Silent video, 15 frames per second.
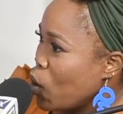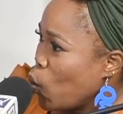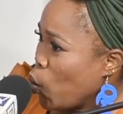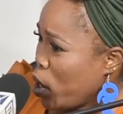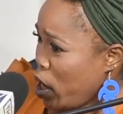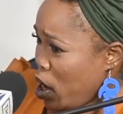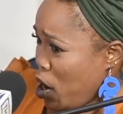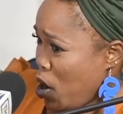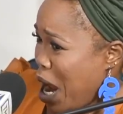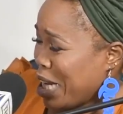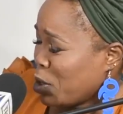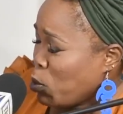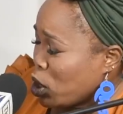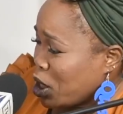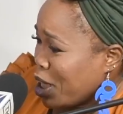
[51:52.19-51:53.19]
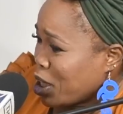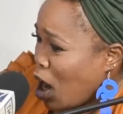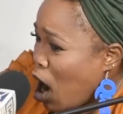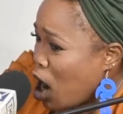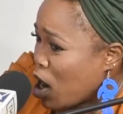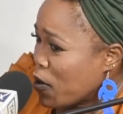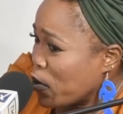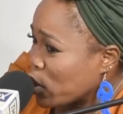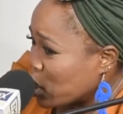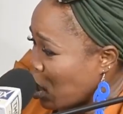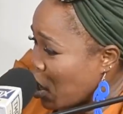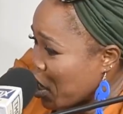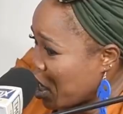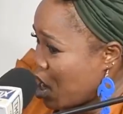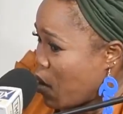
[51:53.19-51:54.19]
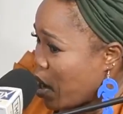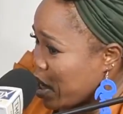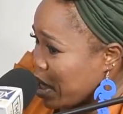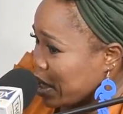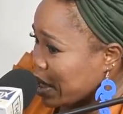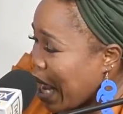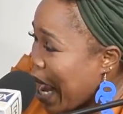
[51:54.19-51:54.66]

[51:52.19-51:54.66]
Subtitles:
where as much as all of us are here on this